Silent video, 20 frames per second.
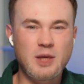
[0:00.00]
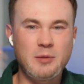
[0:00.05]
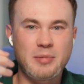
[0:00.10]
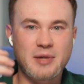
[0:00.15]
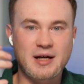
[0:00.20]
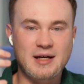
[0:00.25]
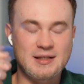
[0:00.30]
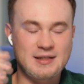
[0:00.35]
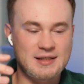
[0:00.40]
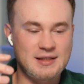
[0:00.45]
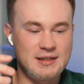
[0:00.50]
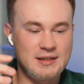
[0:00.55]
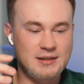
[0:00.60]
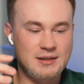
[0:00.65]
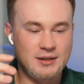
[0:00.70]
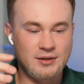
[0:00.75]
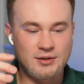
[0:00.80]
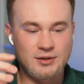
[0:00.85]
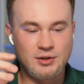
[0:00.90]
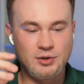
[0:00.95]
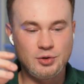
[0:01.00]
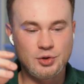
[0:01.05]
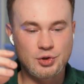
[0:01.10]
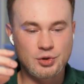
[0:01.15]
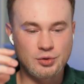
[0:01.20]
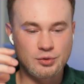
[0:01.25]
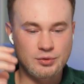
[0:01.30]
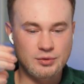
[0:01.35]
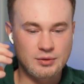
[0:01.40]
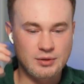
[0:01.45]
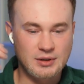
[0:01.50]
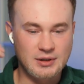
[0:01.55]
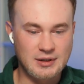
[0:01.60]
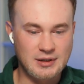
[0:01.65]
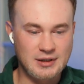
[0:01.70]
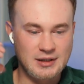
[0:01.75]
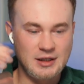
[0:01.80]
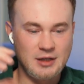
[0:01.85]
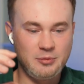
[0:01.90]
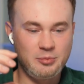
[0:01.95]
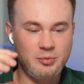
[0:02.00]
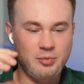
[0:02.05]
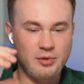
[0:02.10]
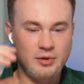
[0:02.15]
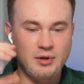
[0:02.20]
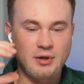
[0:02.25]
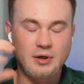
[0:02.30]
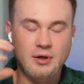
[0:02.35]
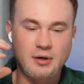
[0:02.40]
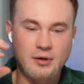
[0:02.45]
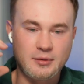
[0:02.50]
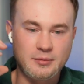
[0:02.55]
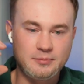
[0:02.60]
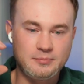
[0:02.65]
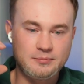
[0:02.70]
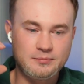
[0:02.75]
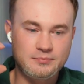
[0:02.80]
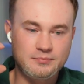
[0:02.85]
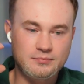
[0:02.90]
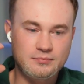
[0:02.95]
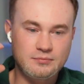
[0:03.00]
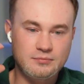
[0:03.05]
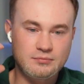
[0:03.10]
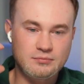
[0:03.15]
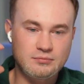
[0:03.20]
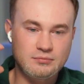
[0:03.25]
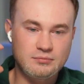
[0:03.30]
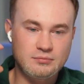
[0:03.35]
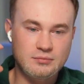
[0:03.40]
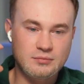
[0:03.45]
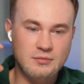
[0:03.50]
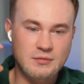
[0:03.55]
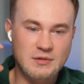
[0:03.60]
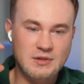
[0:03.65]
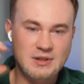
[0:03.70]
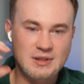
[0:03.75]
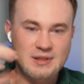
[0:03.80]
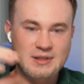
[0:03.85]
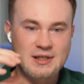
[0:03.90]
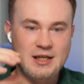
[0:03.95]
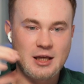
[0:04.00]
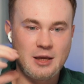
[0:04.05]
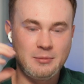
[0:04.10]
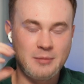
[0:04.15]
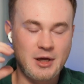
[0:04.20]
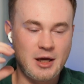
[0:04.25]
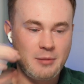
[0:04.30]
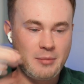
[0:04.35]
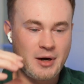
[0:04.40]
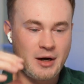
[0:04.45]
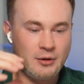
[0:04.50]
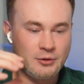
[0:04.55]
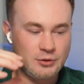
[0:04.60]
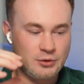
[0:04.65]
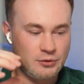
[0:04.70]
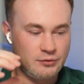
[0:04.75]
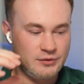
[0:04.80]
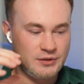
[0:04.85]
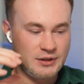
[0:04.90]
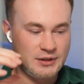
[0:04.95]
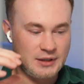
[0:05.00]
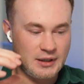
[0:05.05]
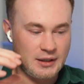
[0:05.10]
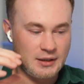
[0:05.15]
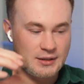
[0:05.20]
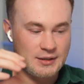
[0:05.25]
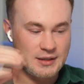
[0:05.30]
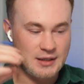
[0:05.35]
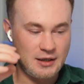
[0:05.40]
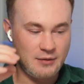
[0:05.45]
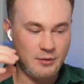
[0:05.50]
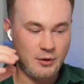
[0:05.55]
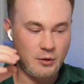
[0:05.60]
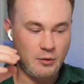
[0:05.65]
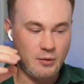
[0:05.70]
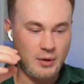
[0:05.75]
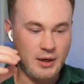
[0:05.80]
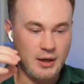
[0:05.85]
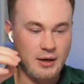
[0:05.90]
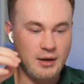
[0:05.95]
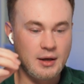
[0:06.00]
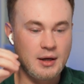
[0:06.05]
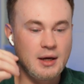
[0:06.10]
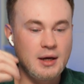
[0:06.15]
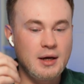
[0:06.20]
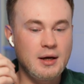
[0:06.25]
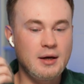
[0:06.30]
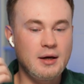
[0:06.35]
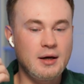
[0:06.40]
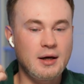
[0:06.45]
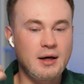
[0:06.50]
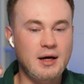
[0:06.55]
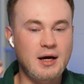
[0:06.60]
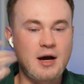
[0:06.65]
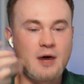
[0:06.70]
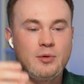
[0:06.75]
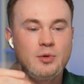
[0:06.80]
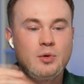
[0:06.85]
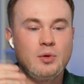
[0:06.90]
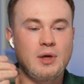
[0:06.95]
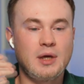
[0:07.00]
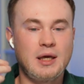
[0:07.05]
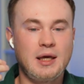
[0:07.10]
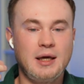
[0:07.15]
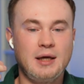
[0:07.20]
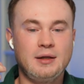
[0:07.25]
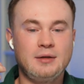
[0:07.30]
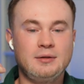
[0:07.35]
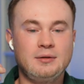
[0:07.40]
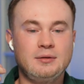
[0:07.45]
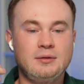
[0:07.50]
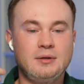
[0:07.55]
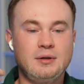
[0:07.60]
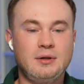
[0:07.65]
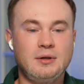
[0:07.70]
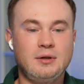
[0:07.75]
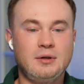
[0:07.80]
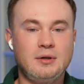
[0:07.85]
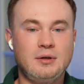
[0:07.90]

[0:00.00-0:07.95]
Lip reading: keep it consistent, you should keep the same amount of details everywhere. How you can